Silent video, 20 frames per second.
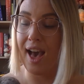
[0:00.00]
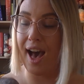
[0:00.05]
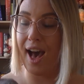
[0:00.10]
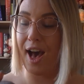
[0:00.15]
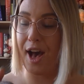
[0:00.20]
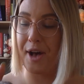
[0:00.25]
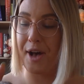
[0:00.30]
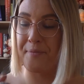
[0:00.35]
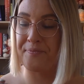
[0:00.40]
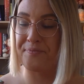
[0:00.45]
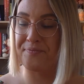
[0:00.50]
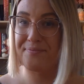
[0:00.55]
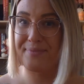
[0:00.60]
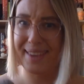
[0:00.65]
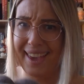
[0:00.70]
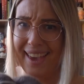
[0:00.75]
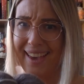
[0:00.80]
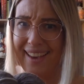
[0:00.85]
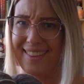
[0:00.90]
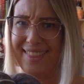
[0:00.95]
But
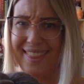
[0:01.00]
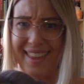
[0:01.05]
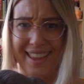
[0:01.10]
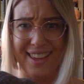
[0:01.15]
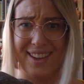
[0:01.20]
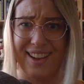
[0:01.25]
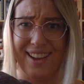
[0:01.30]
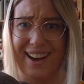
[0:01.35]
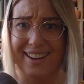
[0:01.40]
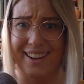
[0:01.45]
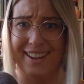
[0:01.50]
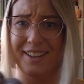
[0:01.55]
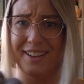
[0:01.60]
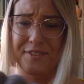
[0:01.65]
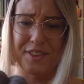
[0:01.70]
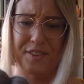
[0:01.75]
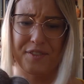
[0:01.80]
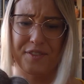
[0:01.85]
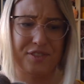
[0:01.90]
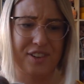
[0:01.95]
yeah, thank you, Anna,
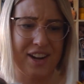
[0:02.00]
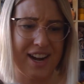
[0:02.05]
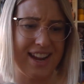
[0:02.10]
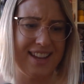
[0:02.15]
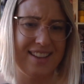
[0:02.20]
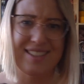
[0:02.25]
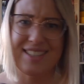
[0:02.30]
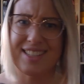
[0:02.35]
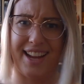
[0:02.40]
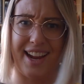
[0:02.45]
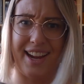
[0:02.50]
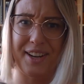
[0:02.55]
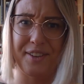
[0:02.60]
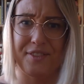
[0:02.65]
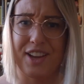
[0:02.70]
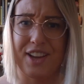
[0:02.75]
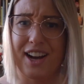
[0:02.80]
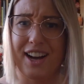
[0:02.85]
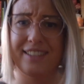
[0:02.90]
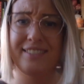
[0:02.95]
for the free skein of
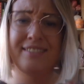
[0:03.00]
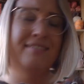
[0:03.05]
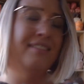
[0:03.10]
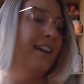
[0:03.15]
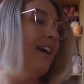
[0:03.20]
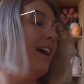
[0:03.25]
yarn.